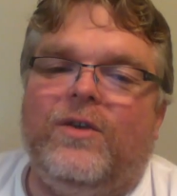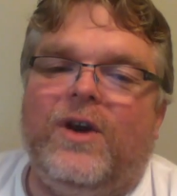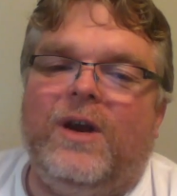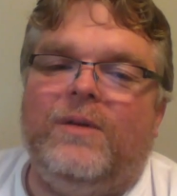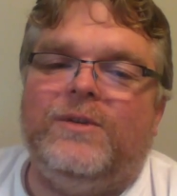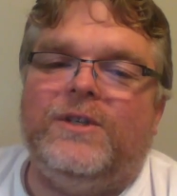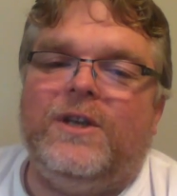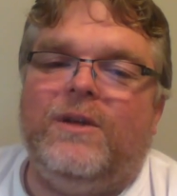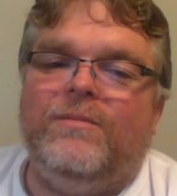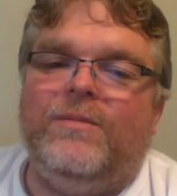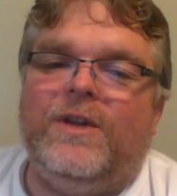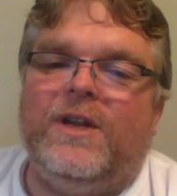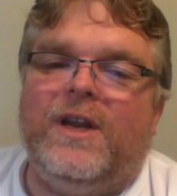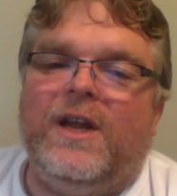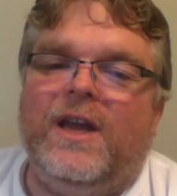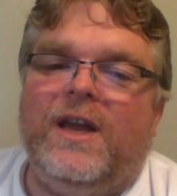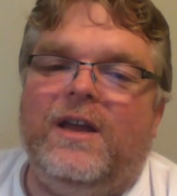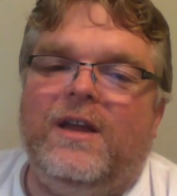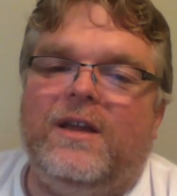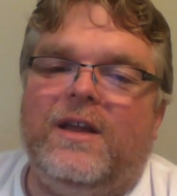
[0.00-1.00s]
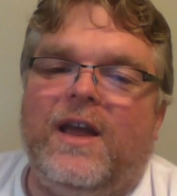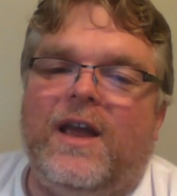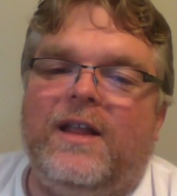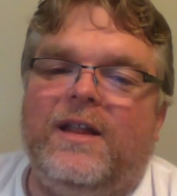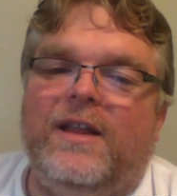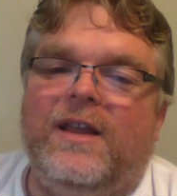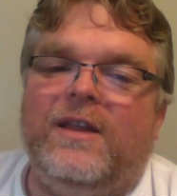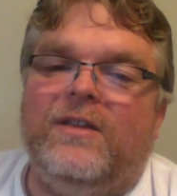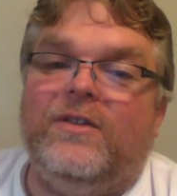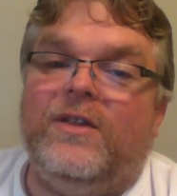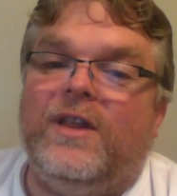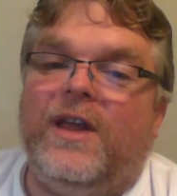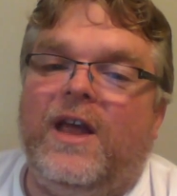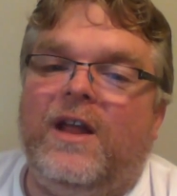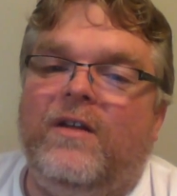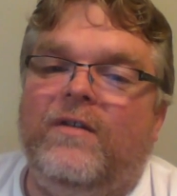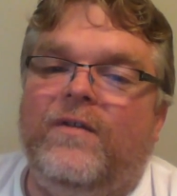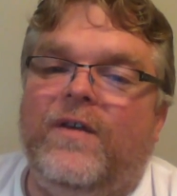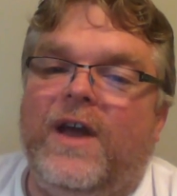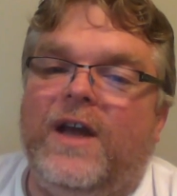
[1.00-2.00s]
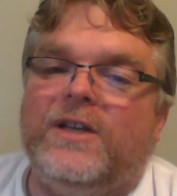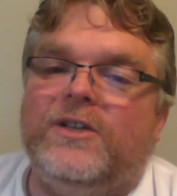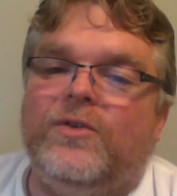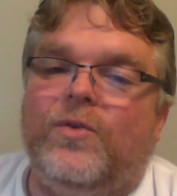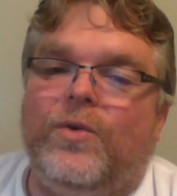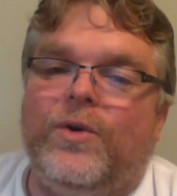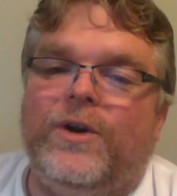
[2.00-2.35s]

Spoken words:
Grab some today at either the Halifax